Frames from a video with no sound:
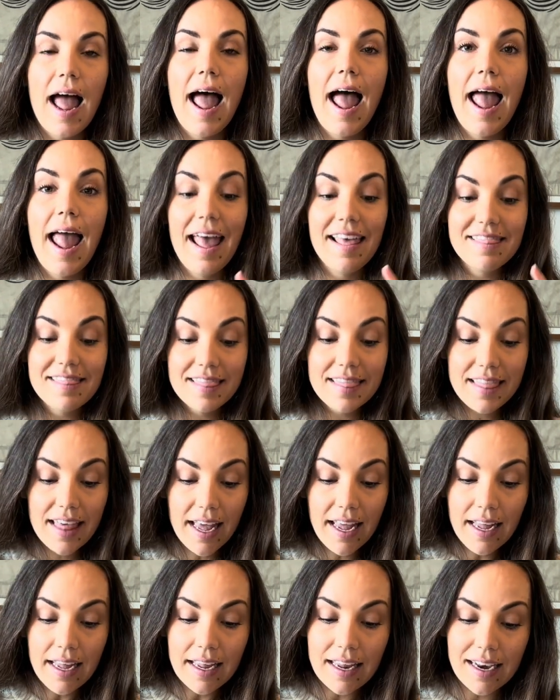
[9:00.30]
And
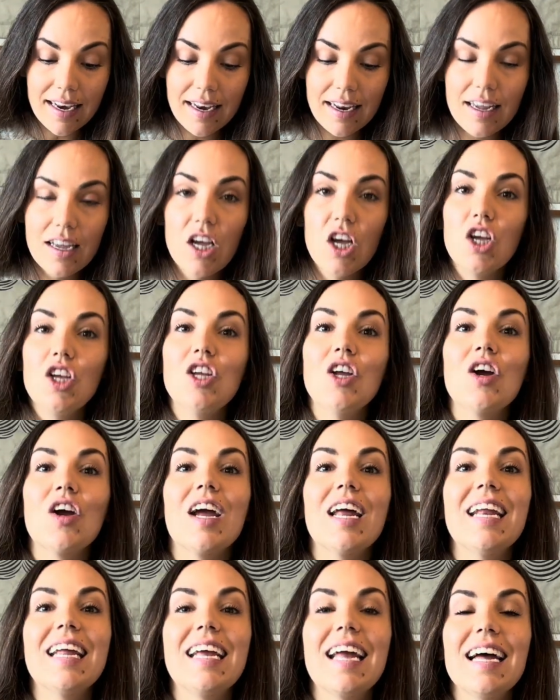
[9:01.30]
then you're
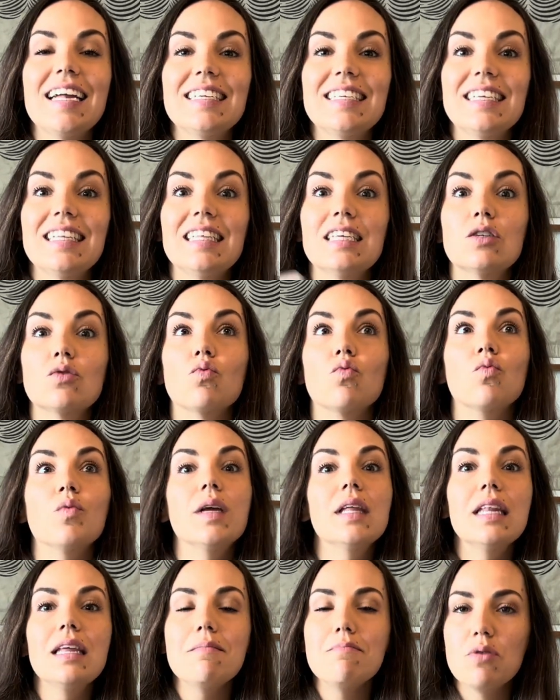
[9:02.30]
going to get to this
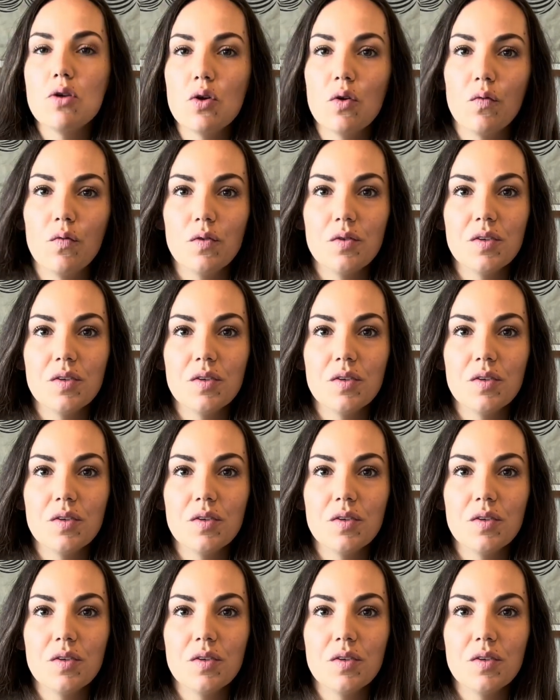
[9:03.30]
really beautiful